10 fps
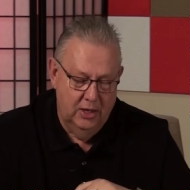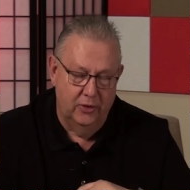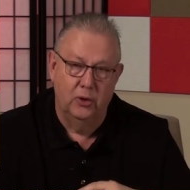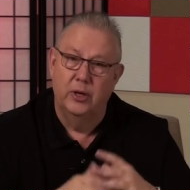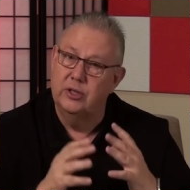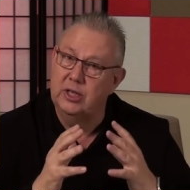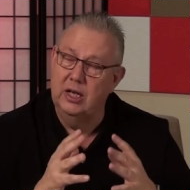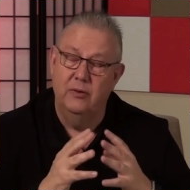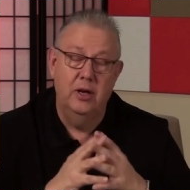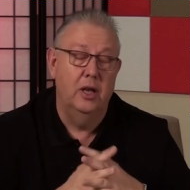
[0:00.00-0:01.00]
the Lord has
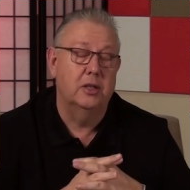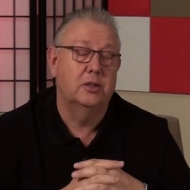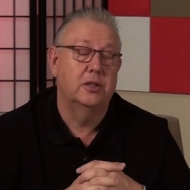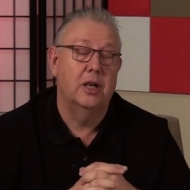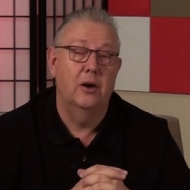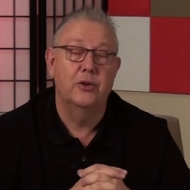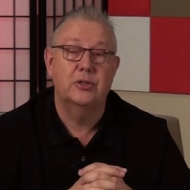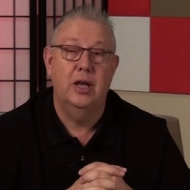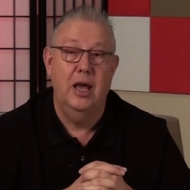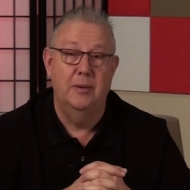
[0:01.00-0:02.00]
given us that's our
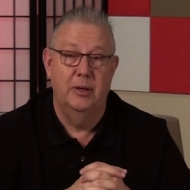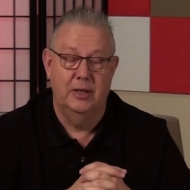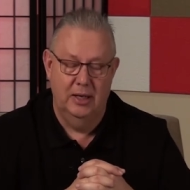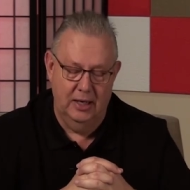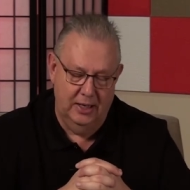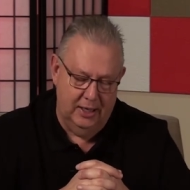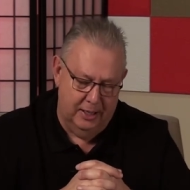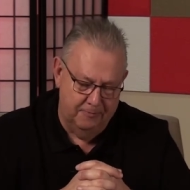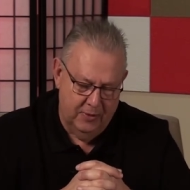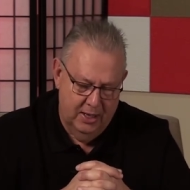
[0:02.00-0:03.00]
assignment. And
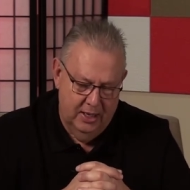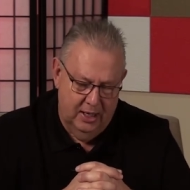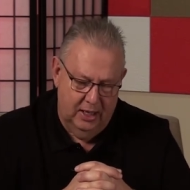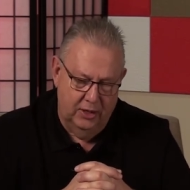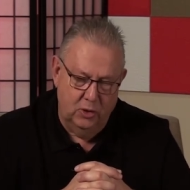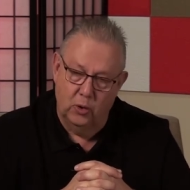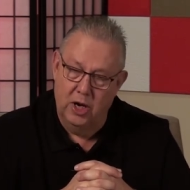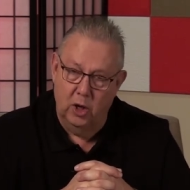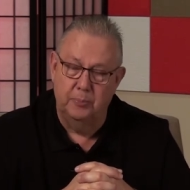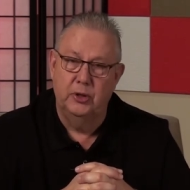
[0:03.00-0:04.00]
uh, uh your
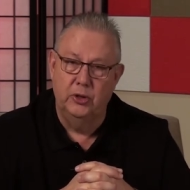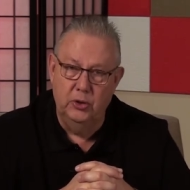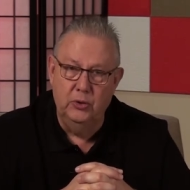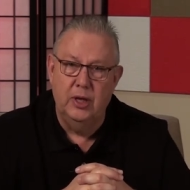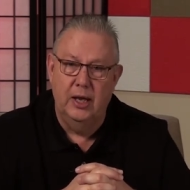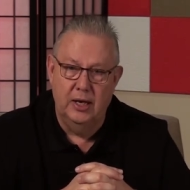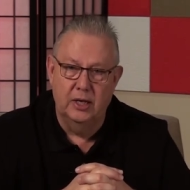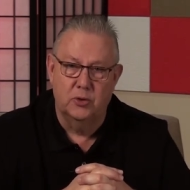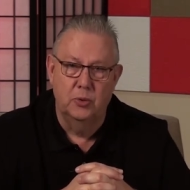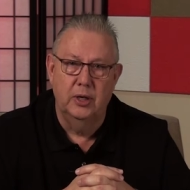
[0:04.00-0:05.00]
help to do that
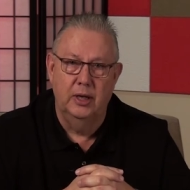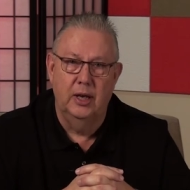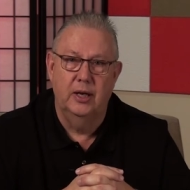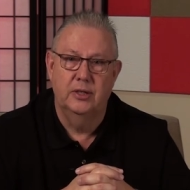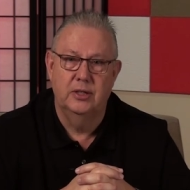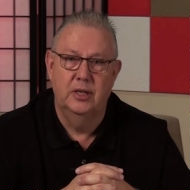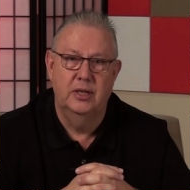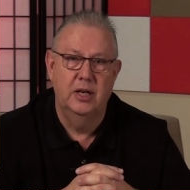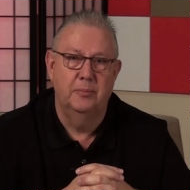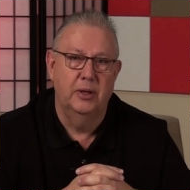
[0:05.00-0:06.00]
is really, like I
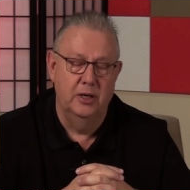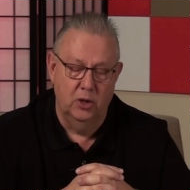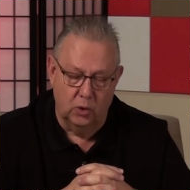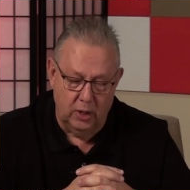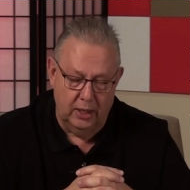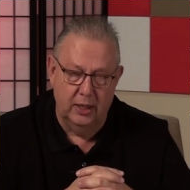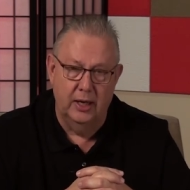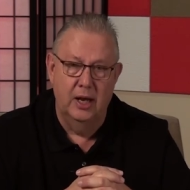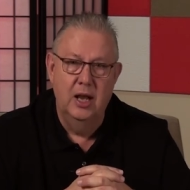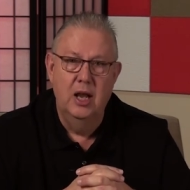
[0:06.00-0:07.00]
said, deeply and
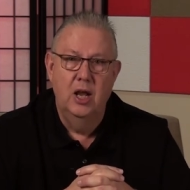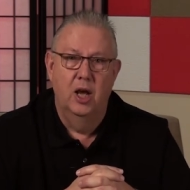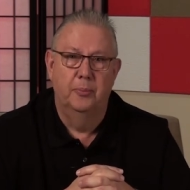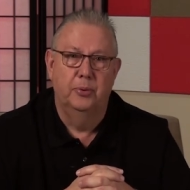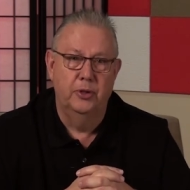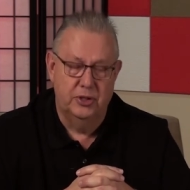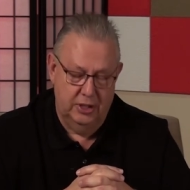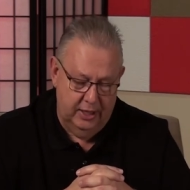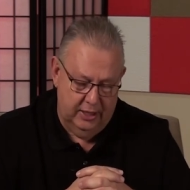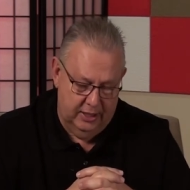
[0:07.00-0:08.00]
greatly
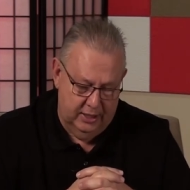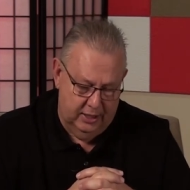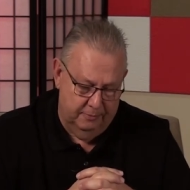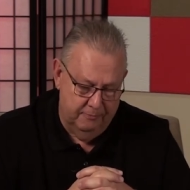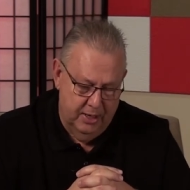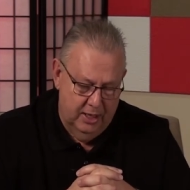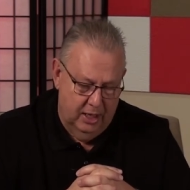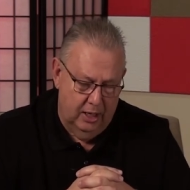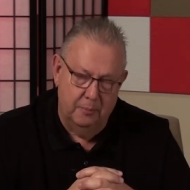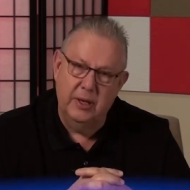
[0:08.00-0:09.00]
appreciated. Uh,
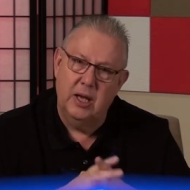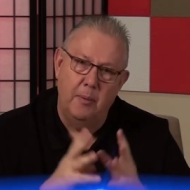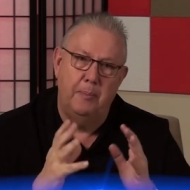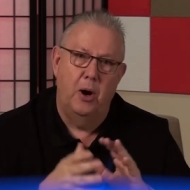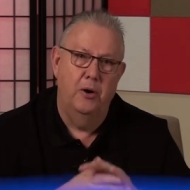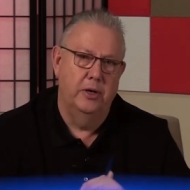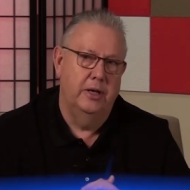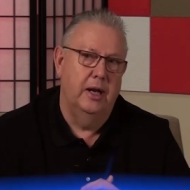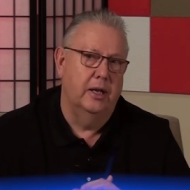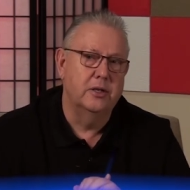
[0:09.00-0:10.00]
uh, become a partner
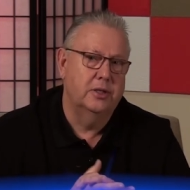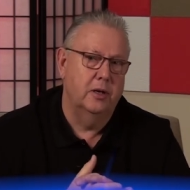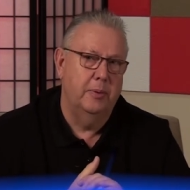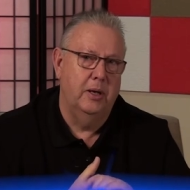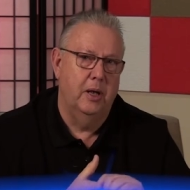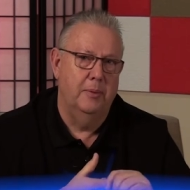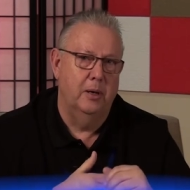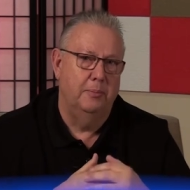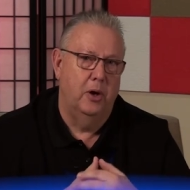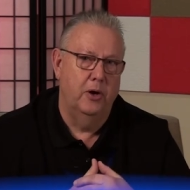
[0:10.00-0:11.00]
today. Consider
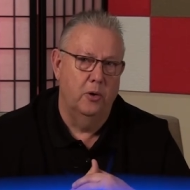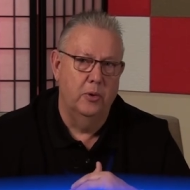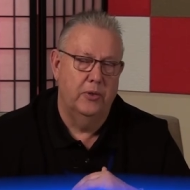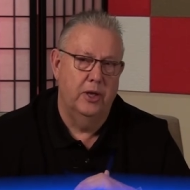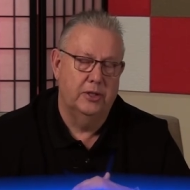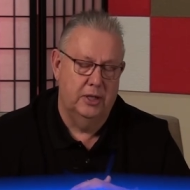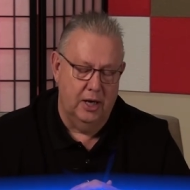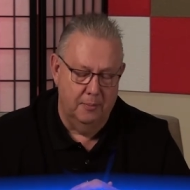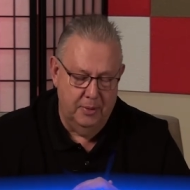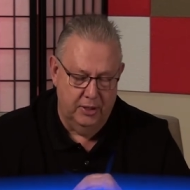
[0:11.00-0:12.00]
becoming a partner with us in
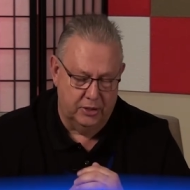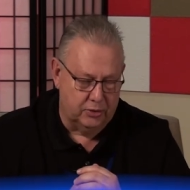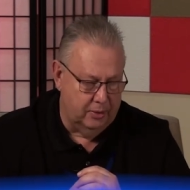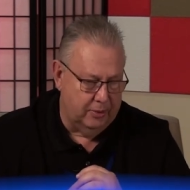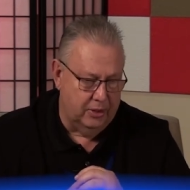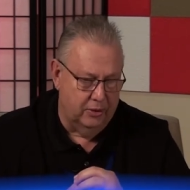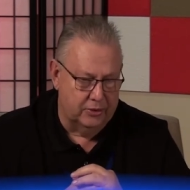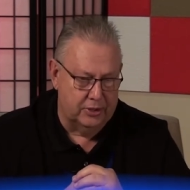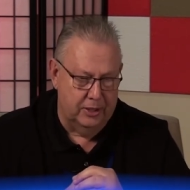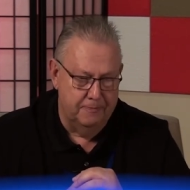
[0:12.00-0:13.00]
our ministry
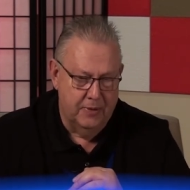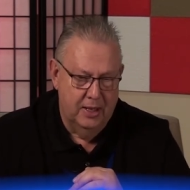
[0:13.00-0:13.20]
because uh,